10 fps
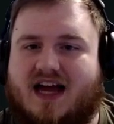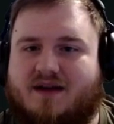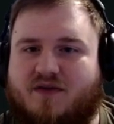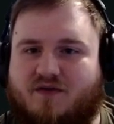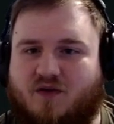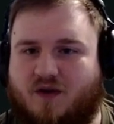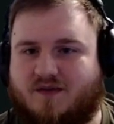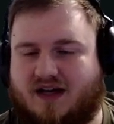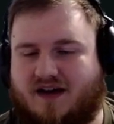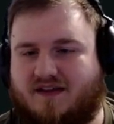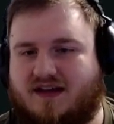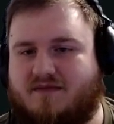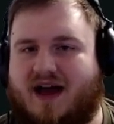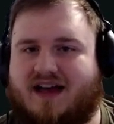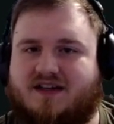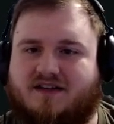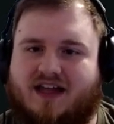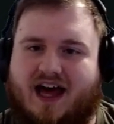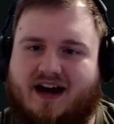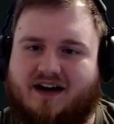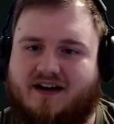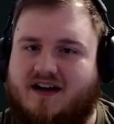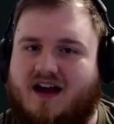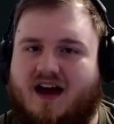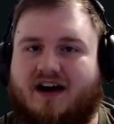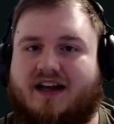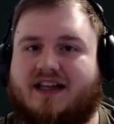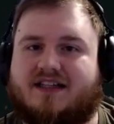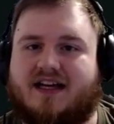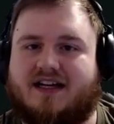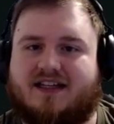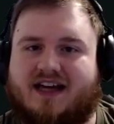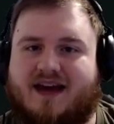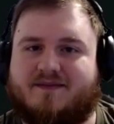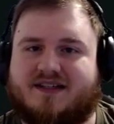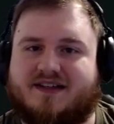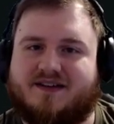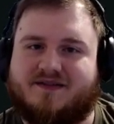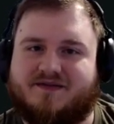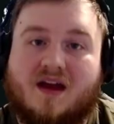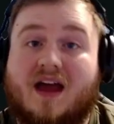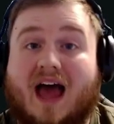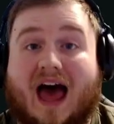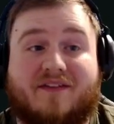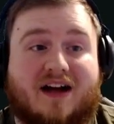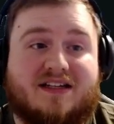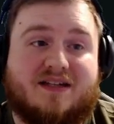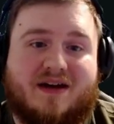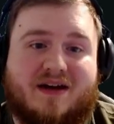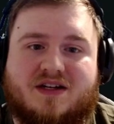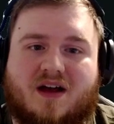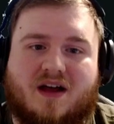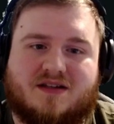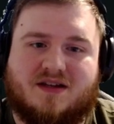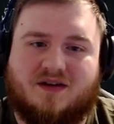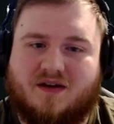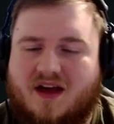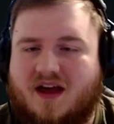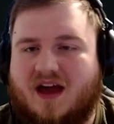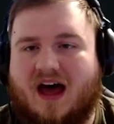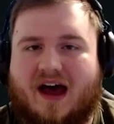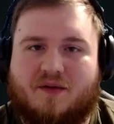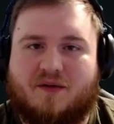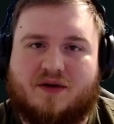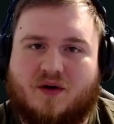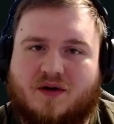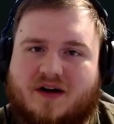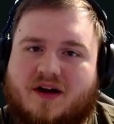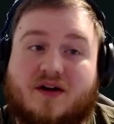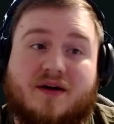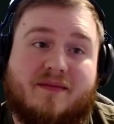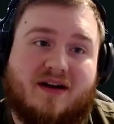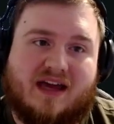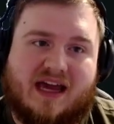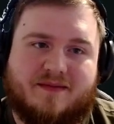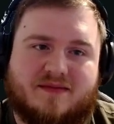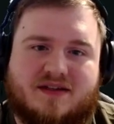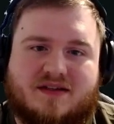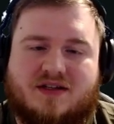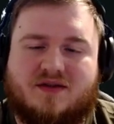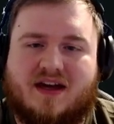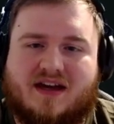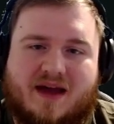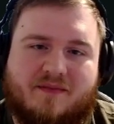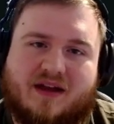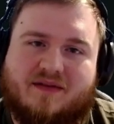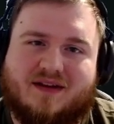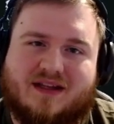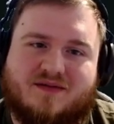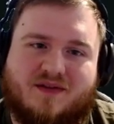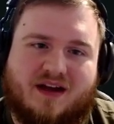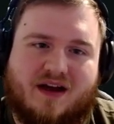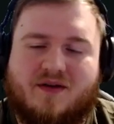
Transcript: performs on the Master Ladder. Alright, let's get into the games. Forgot to mention also, I recorded a good amount of games to get gameplay for this video,